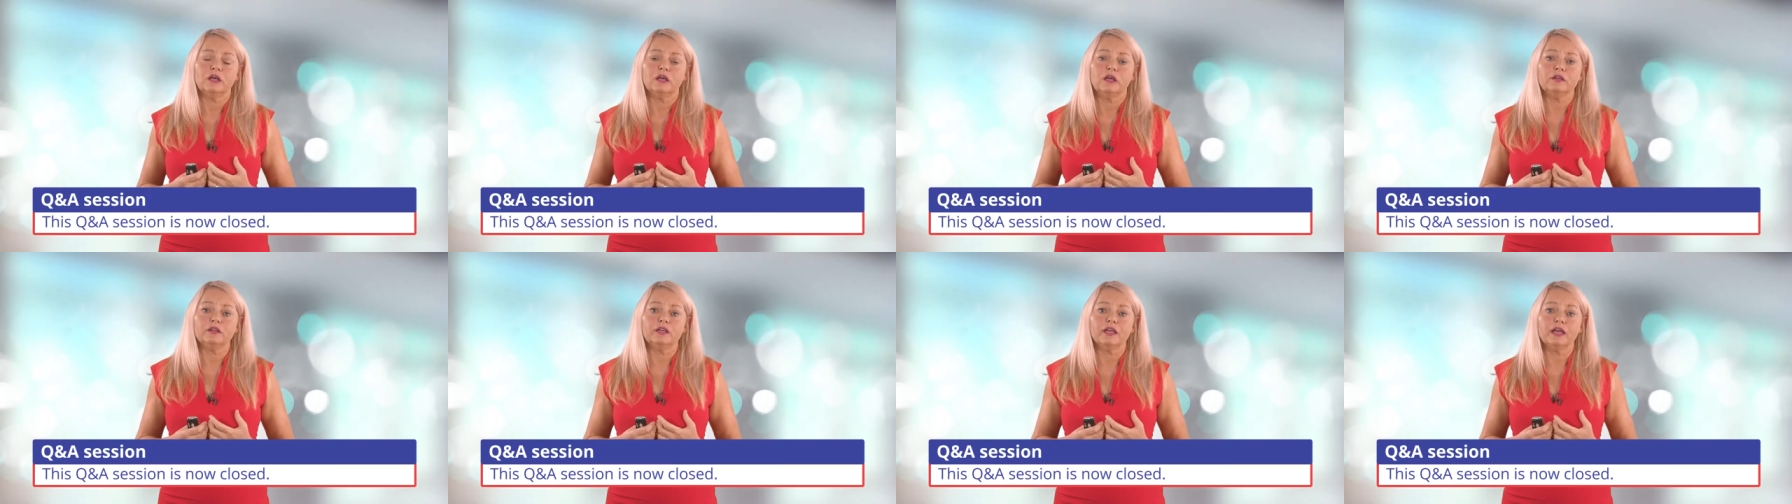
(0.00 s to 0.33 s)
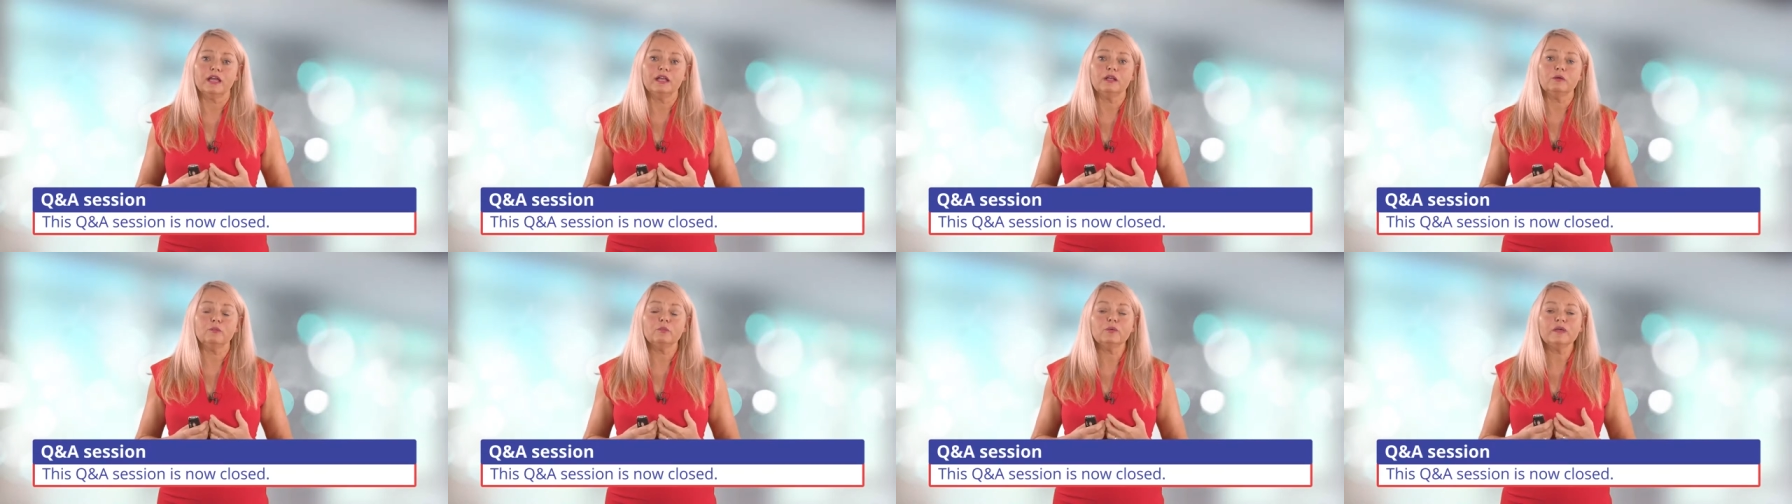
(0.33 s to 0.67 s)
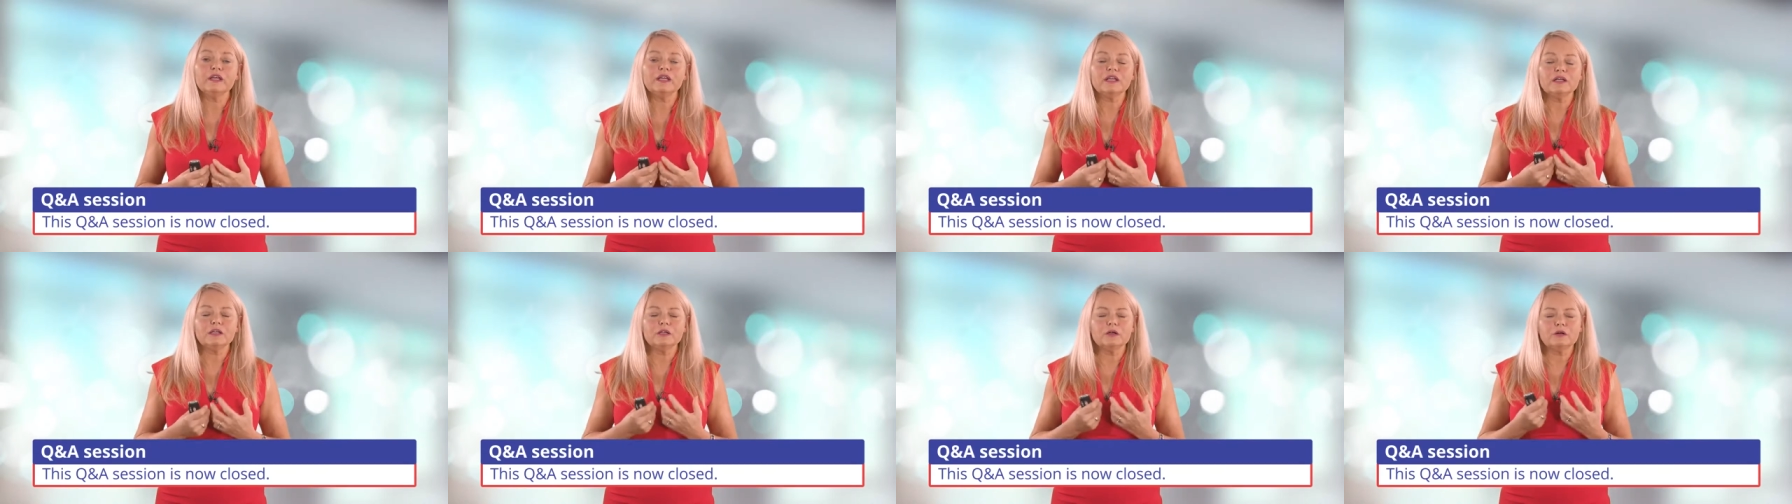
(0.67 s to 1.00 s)
Okay, we
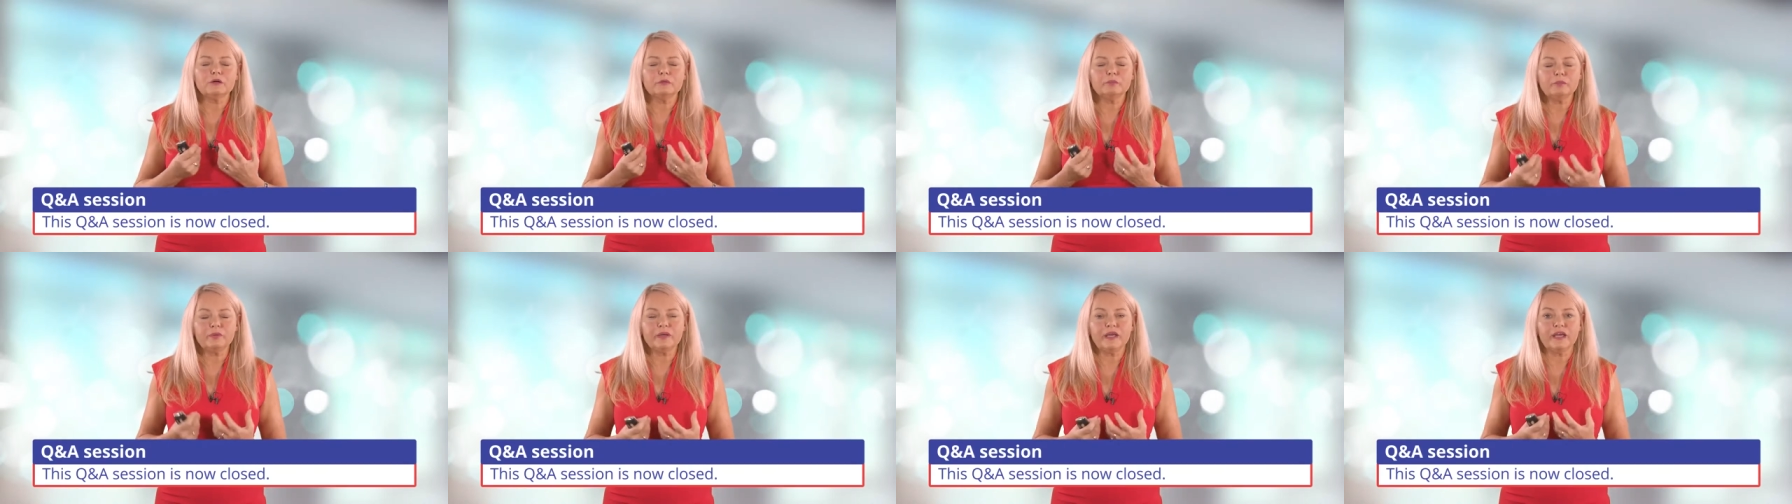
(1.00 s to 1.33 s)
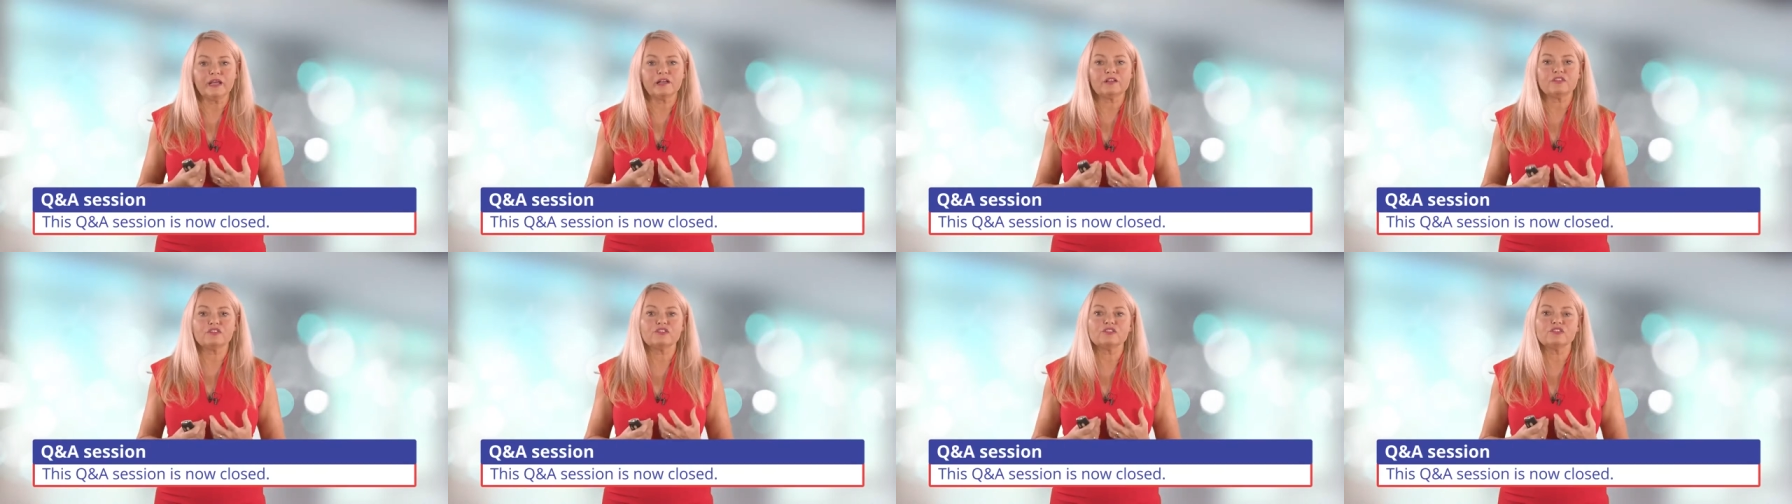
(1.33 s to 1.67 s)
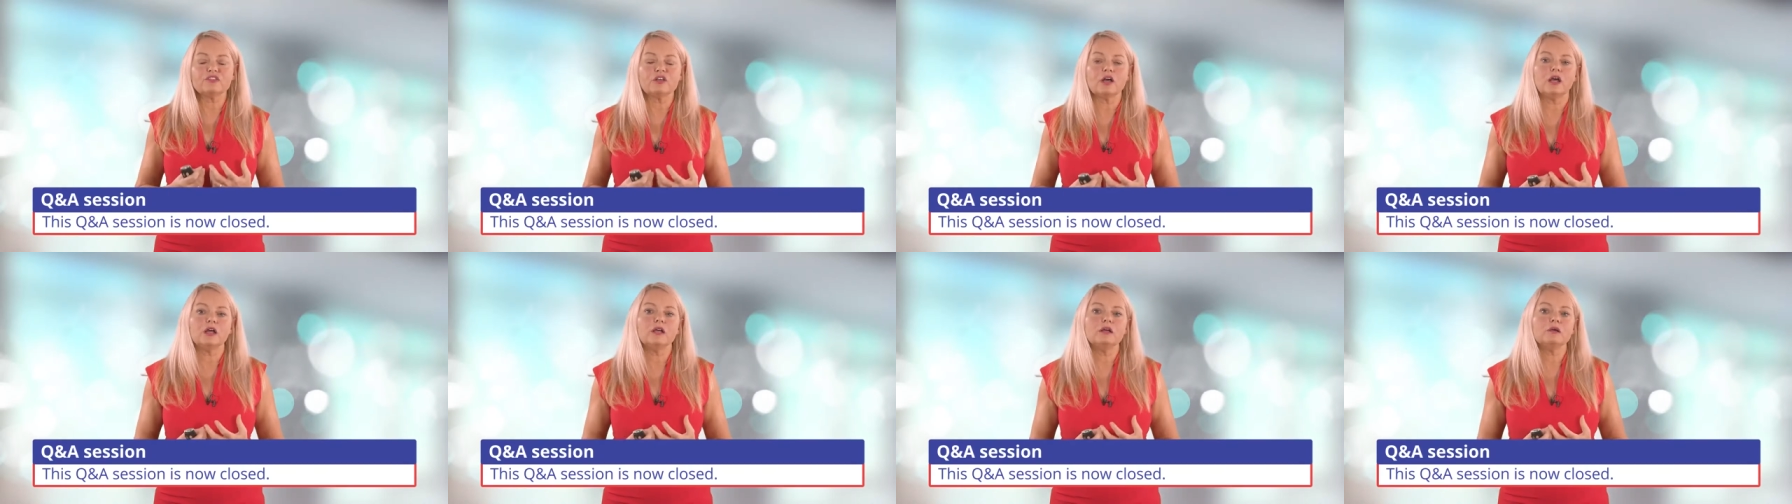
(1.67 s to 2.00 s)
can unpick
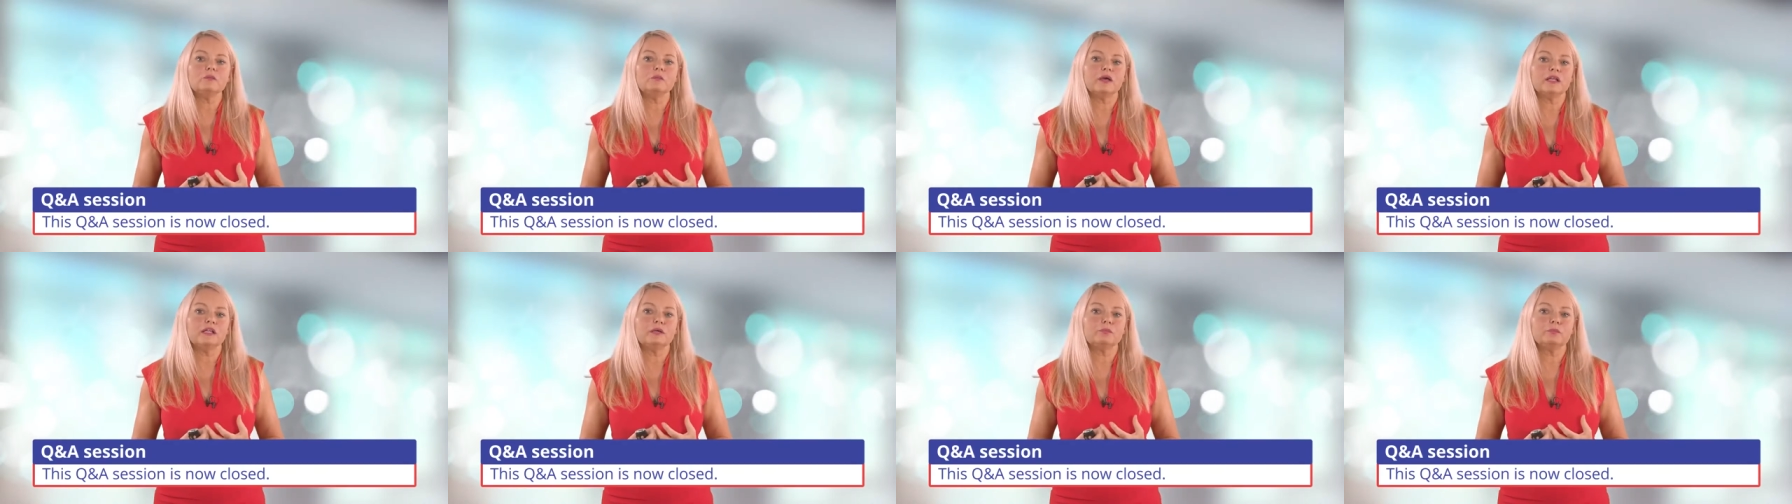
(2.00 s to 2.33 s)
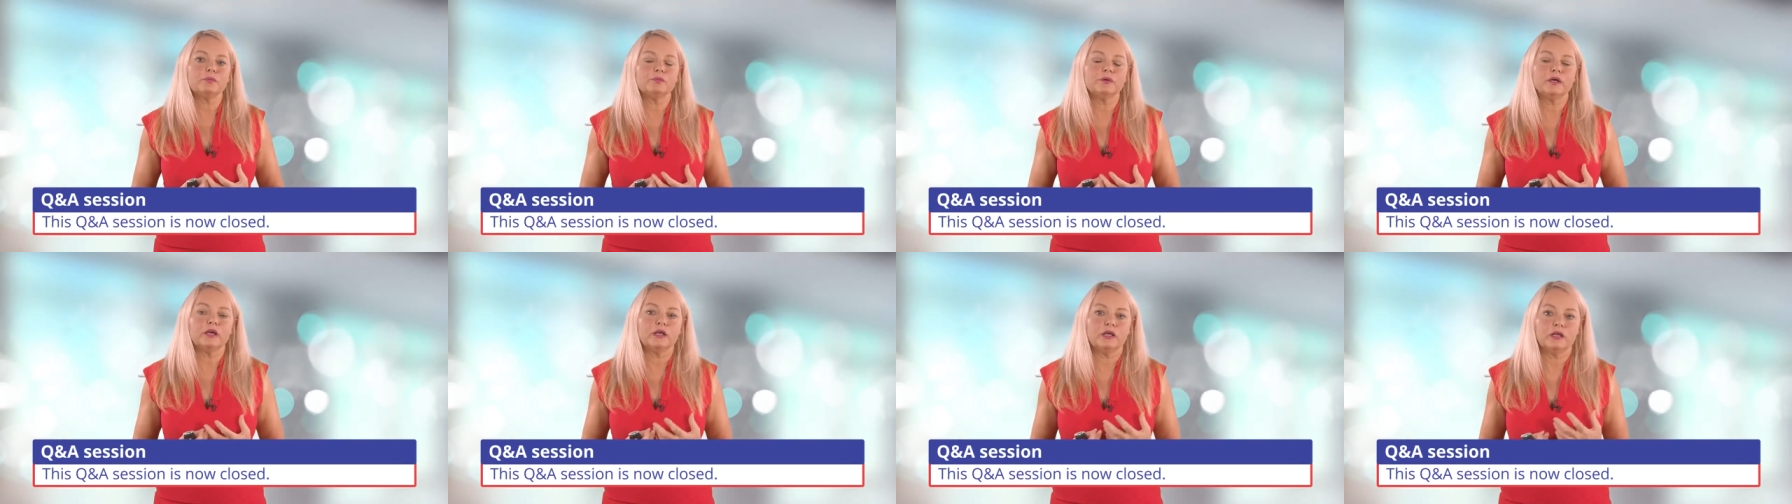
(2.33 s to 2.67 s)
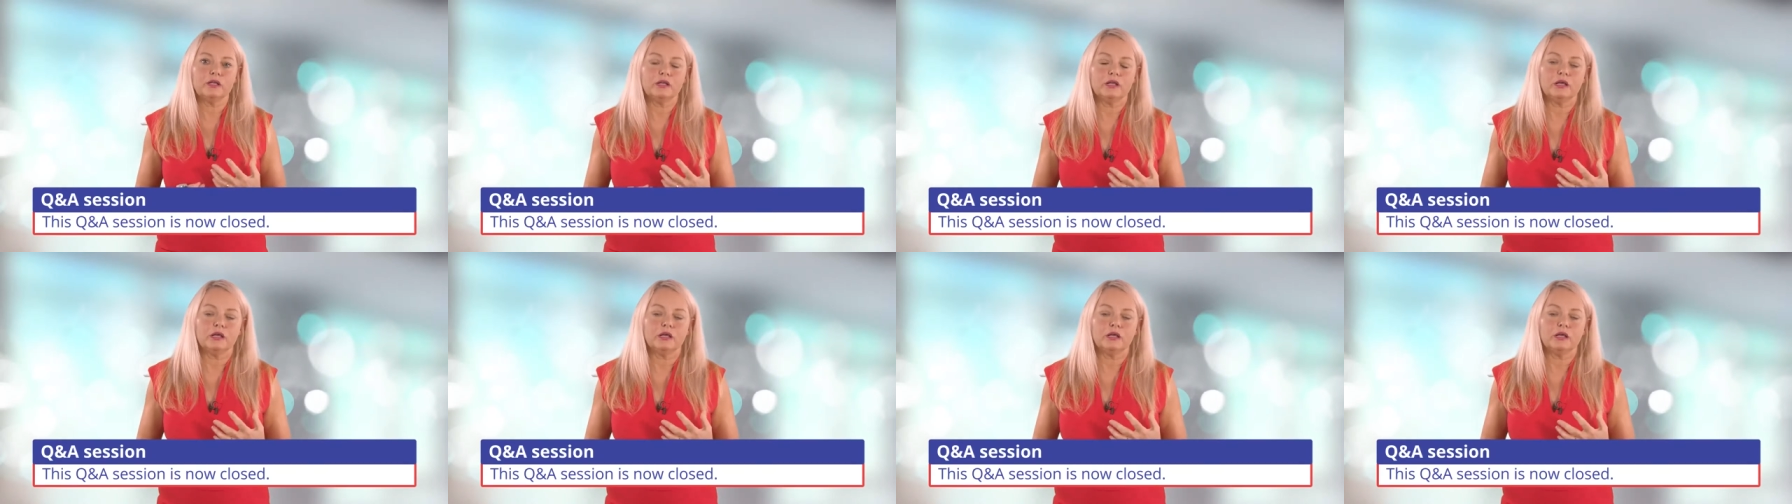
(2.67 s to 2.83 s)
so many uh,